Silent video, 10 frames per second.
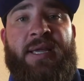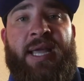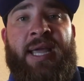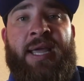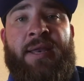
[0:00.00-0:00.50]

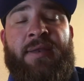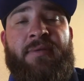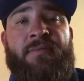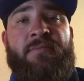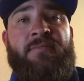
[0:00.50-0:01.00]
and
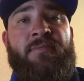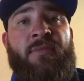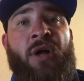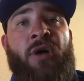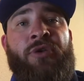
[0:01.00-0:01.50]

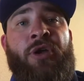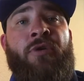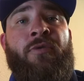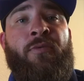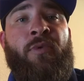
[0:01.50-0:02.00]
I'll know